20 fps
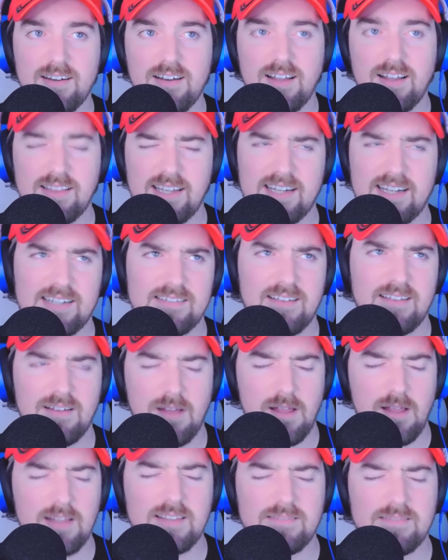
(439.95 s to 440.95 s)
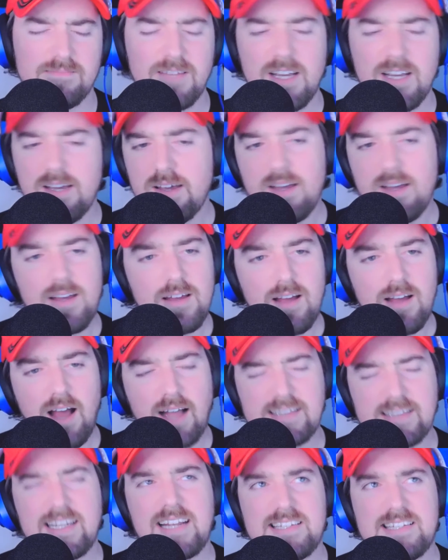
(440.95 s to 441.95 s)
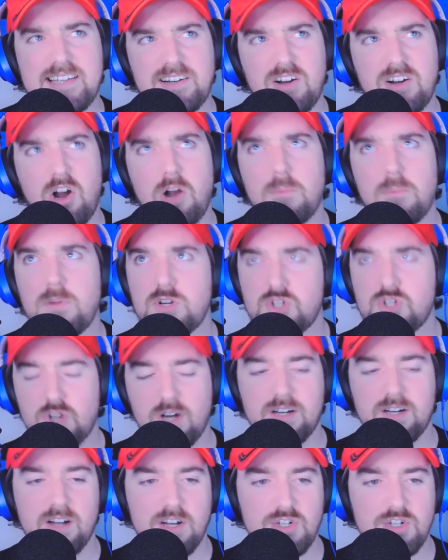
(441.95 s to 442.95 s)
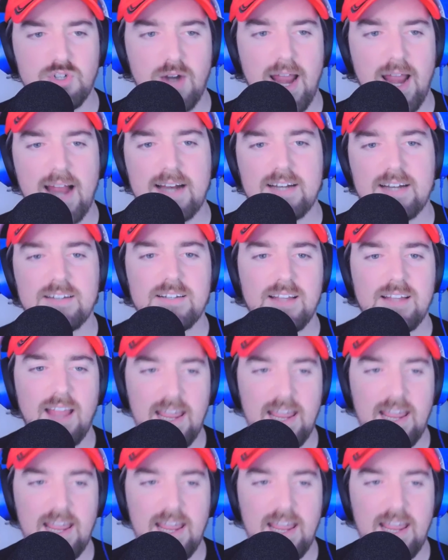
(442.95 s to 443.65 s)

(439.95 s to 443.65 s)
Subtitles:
I think I said car, but truck on track,